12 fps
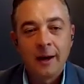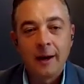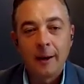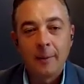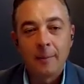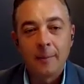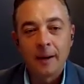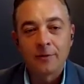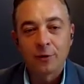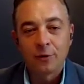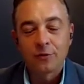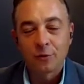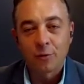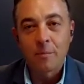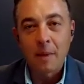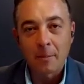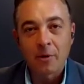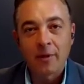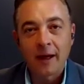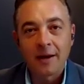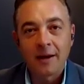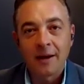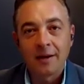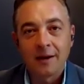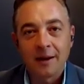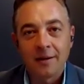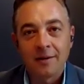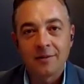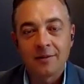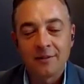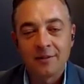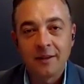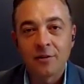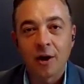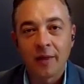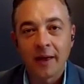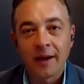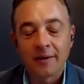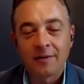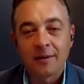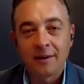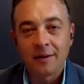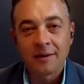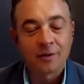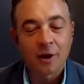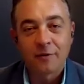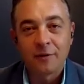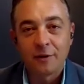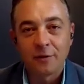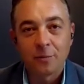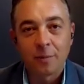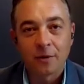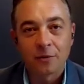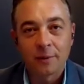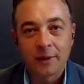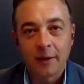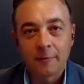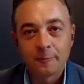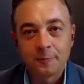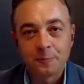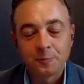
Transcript: And so remember that, and seize on that as often as you possibly can.